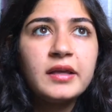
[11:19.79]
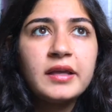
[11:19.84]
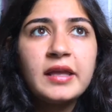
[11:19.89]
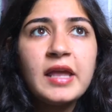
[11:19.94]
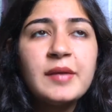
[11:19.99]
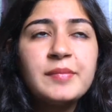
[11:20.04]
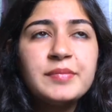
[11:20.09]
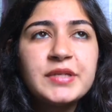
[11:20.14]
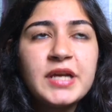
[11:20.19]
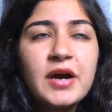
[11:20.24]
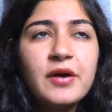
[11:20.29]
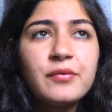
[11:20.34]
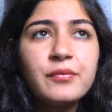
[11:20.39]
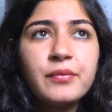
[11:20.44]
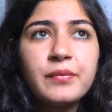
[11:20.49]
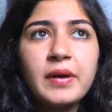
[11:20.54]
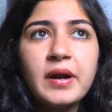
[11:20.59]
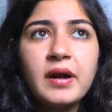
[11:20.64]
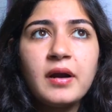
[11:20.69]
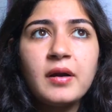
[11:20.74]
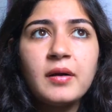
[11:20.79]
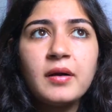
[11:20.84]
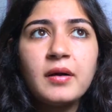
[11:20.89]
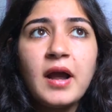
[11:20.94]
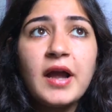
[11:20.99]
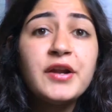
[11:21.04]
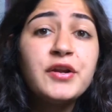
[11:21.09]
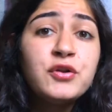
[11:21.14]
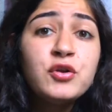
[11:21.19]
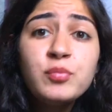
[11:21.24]
Cape Town, where
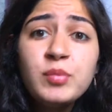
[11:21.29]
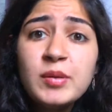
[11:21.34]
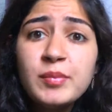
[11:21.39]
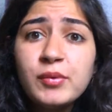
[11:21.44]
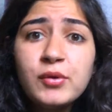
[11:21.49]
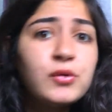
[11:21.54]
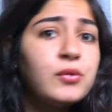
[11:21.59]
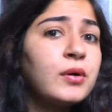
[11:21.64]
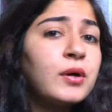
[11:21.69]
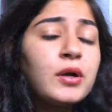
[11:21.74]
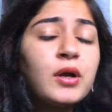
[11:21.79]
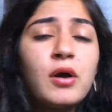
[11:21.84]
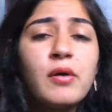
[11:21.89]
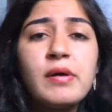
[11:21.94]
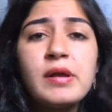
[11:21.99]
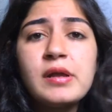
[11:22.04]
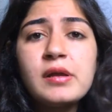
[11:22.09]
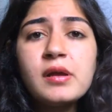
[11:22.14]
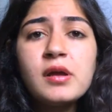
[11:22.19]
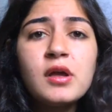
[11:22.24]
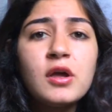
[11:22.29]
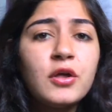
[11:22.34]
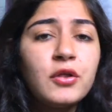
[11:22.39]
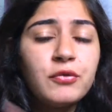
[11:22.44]
I knew people who were going